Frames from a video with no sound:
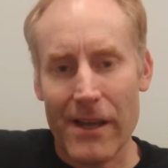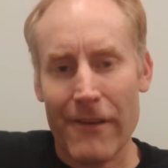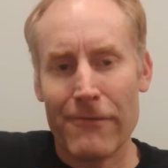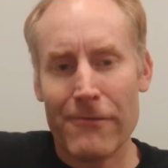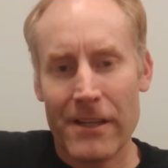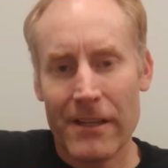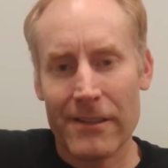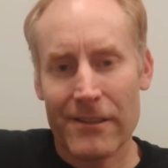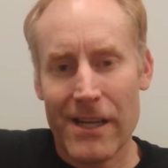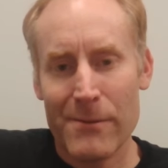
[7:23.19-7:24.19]
every
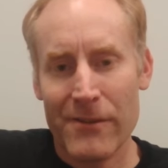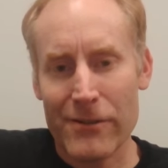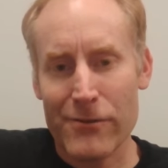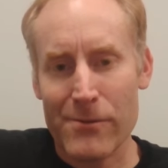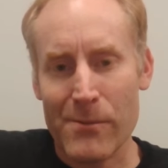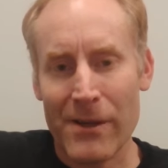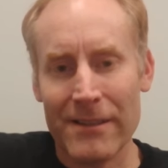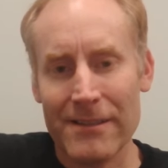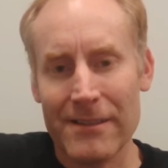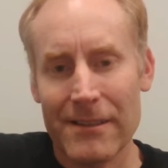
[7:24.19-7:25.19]
kilogram of extra
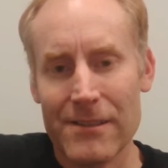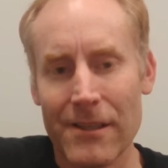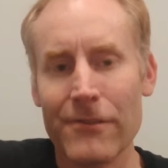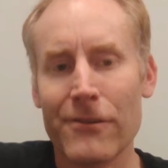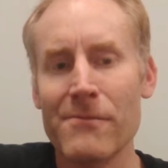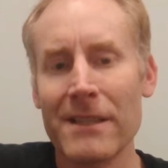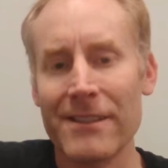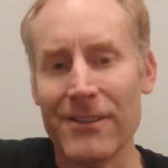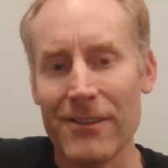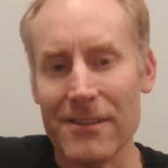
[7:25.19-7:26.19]
propellant is over a
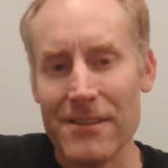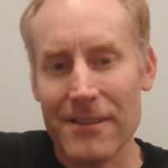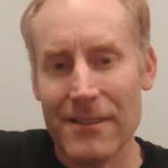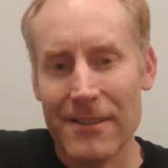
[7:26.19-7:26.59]
million dollars.